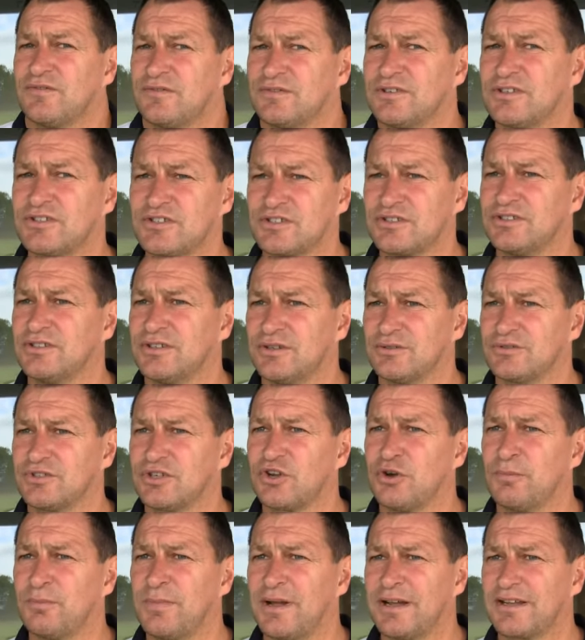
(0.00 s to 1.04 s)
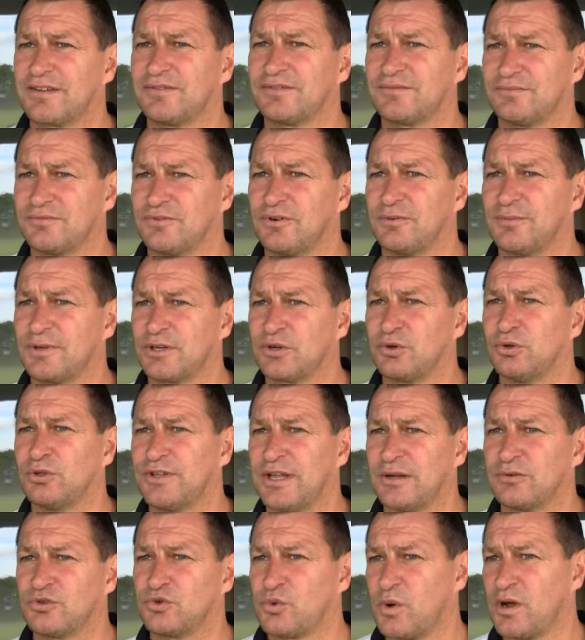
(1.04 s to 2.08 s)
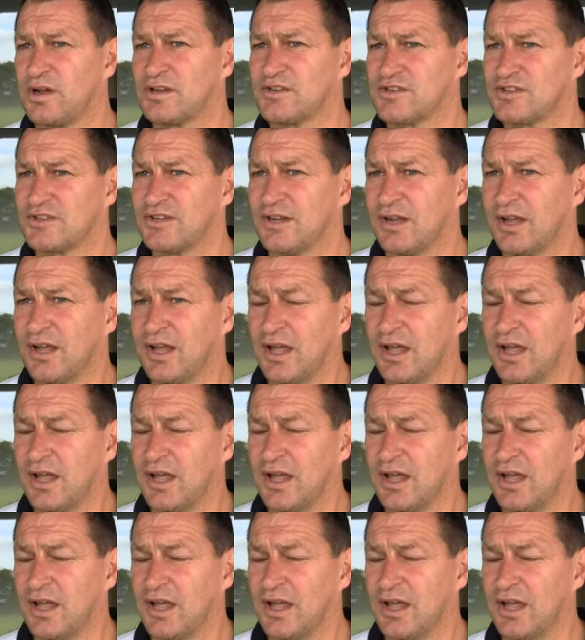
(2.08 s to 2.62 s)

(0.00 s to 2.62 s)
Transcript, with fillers: And you know to come back from a goal down twice